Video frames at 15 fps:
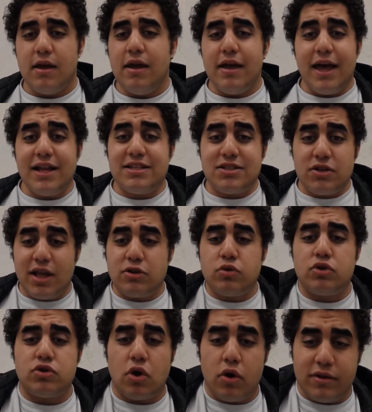That's
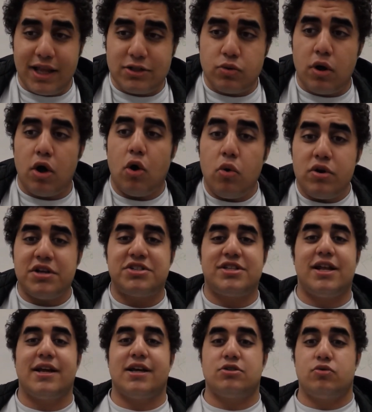what Oda's
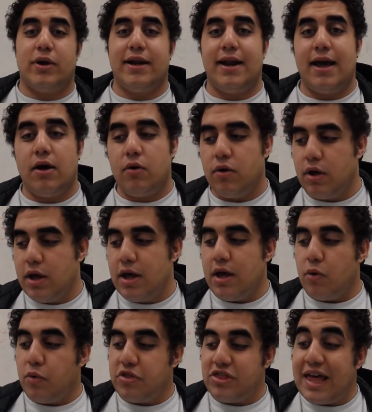telling us right now
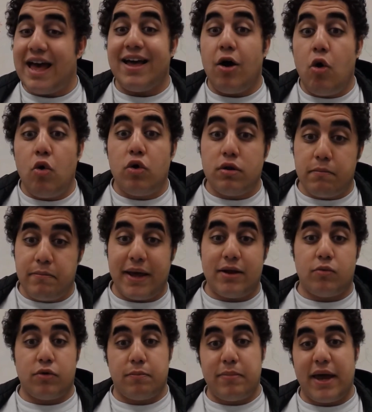with that whole bit
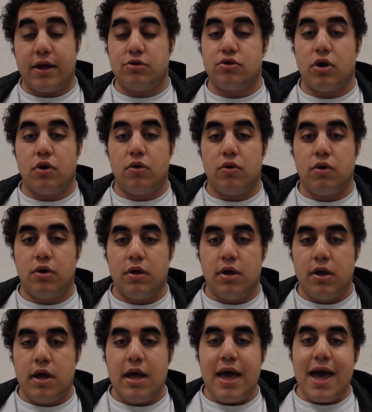with Pedro.
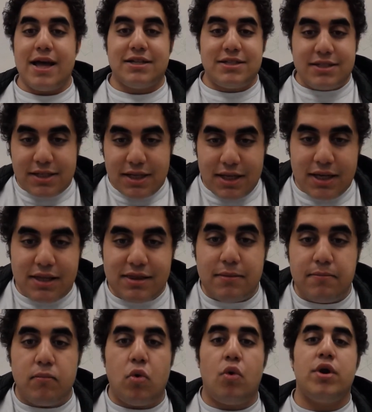And seeing the
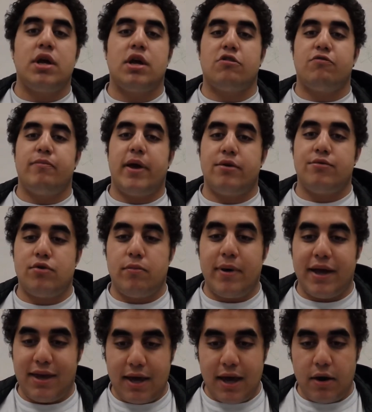mourning of Pedro by
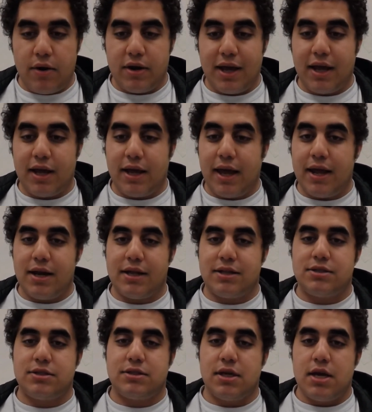Carrot, again,
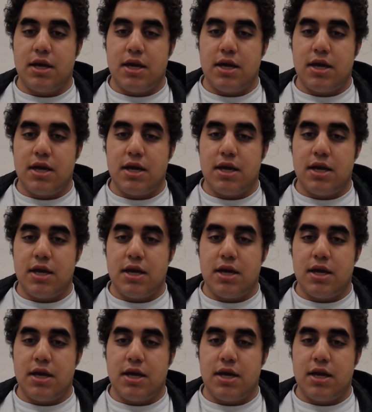it's